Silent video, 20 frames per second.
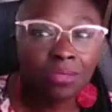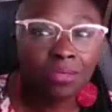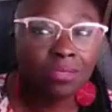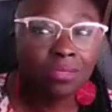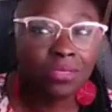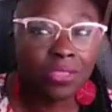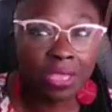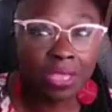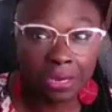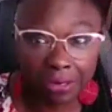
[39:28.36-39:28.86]

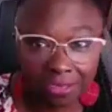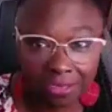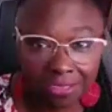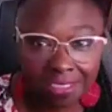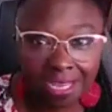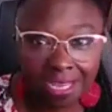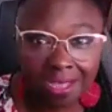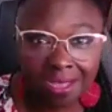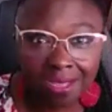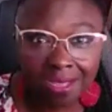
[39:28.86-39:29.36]
their
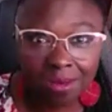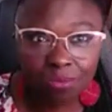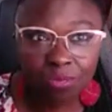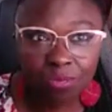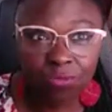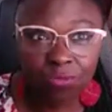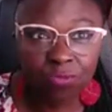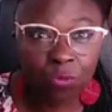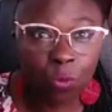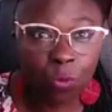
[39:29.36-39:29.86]
job
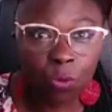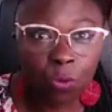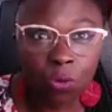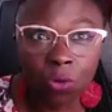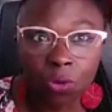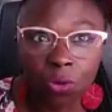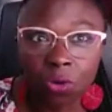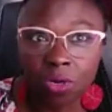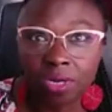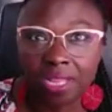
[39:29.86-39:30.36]

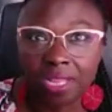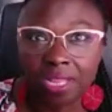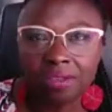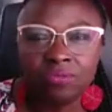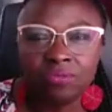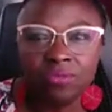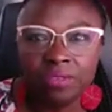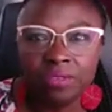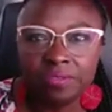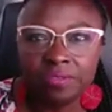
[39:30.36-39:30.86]
for like
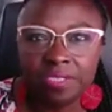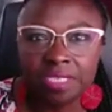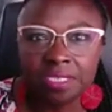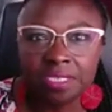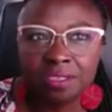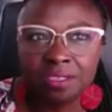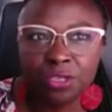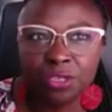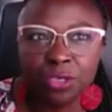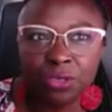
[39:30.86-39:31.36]

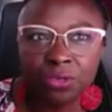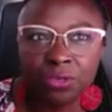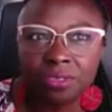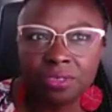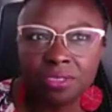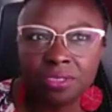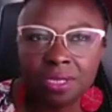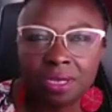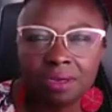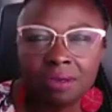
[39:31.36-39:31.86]
15
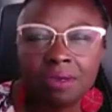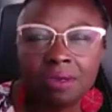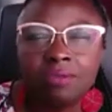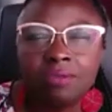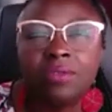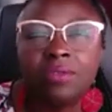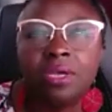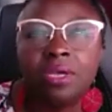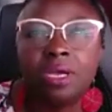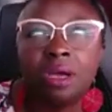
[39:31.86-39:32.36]
years, I
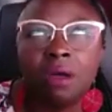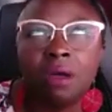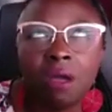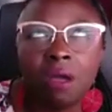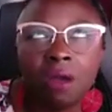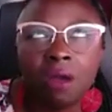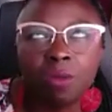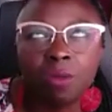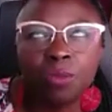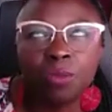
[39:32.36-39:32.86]
felt
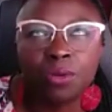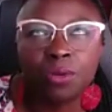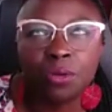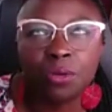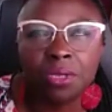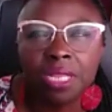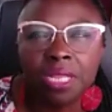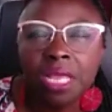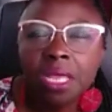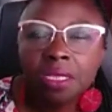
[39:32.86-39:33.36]

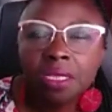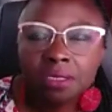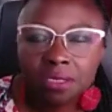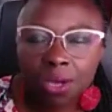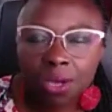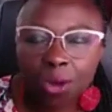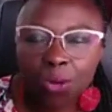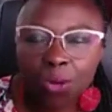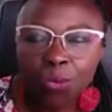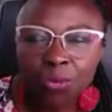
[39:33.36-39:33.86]
heartbroken,
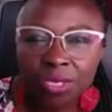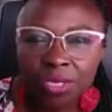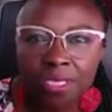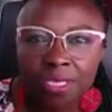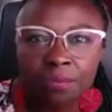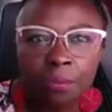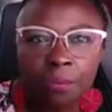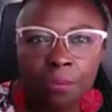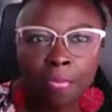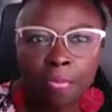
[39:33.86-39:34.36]
told
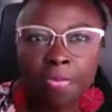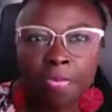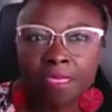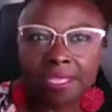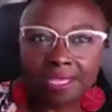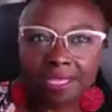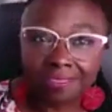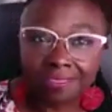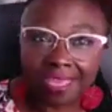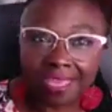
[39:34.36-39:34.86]
me
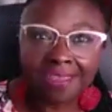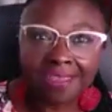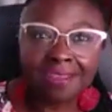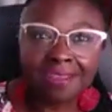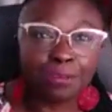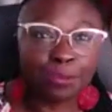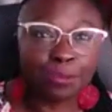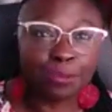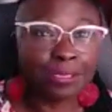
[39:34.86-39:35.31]
that they